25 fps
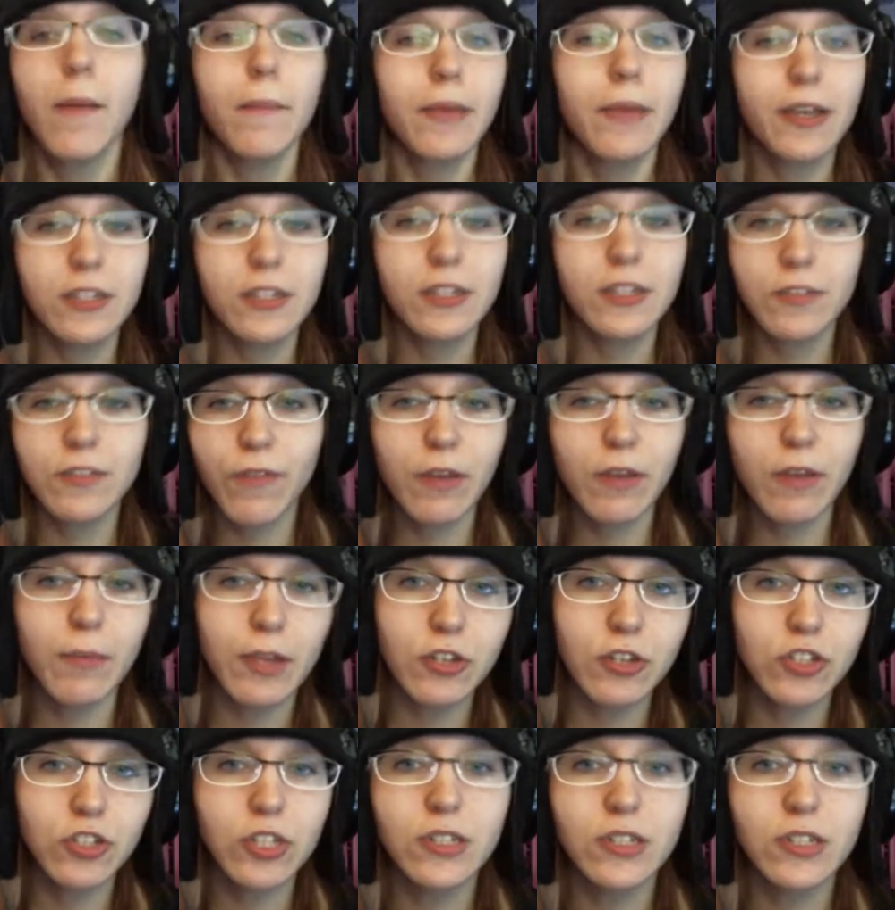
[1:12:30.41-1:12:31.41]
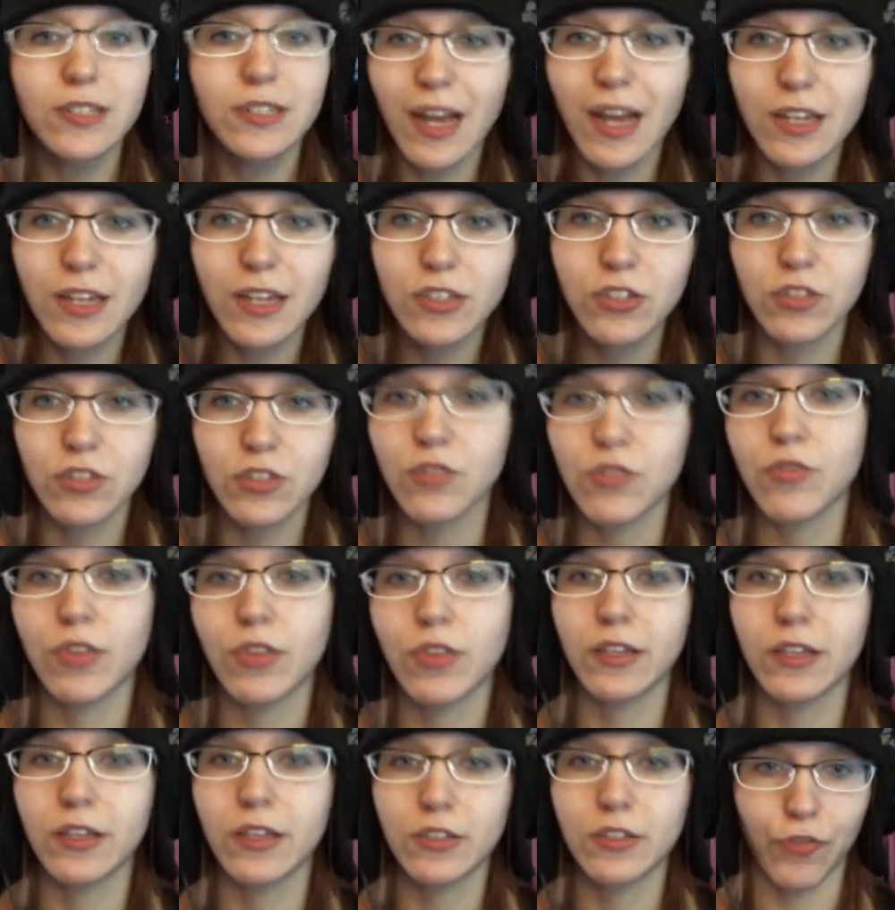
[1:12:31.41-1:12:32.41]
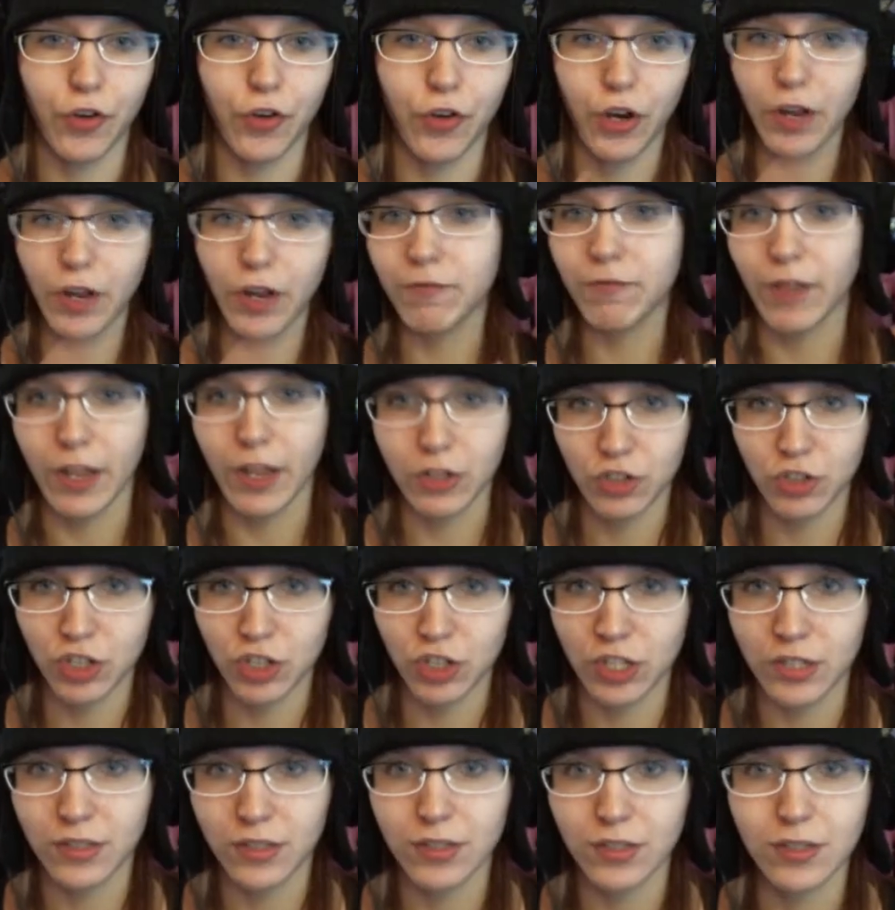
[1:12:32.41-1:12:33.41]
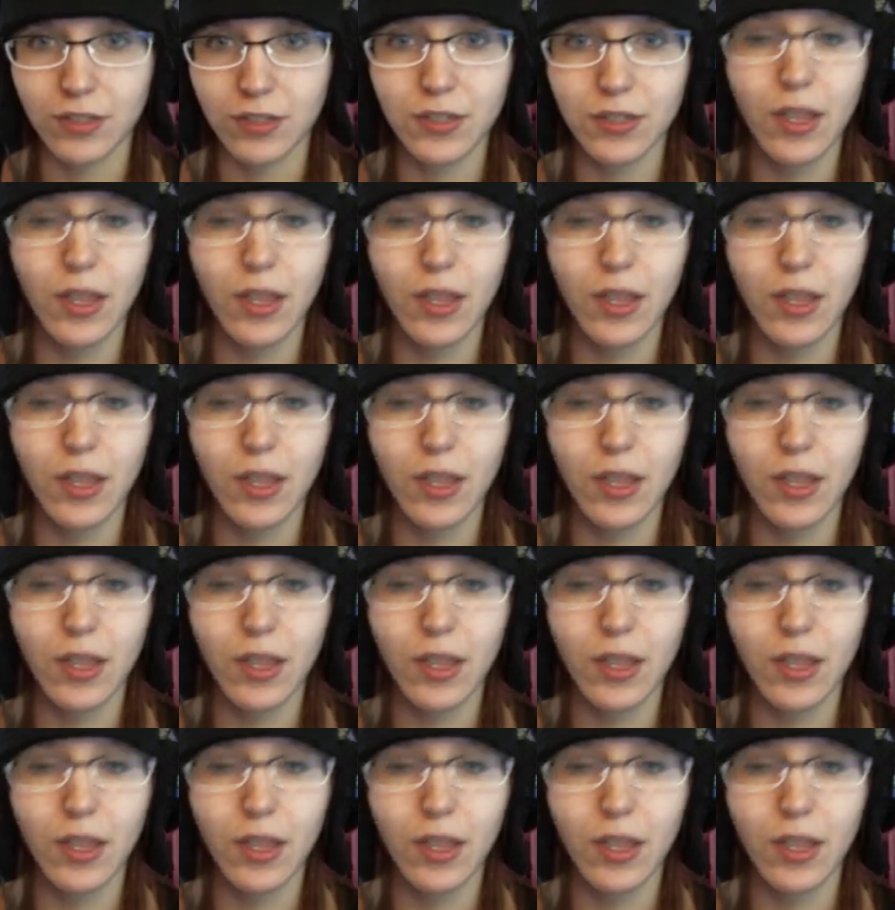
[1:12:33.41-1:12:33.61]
because Funimation does do things for conventions.